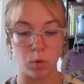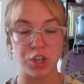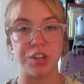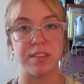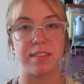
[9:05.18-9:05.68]

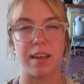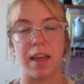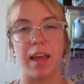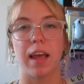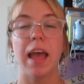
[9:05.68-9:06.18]
which is
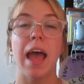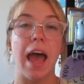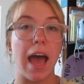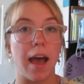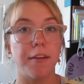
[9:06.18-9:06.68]
saying,
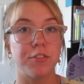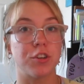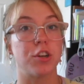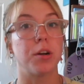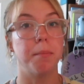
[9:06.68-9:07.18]

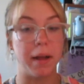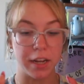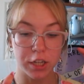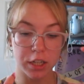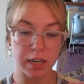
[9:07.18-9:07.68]
after
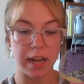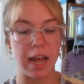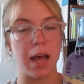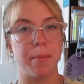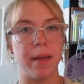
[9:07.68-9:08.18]
my current
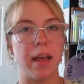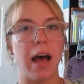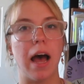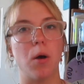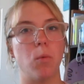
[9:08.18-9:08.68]
habit,
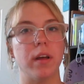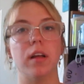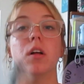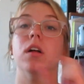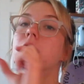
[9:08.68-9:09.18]
I
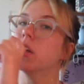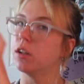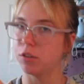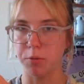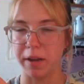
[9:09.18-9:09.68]
will
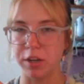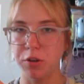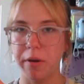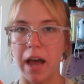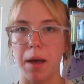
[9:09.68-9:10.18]
do my
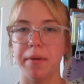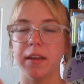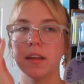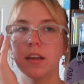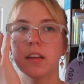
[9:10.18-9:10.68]
new habit.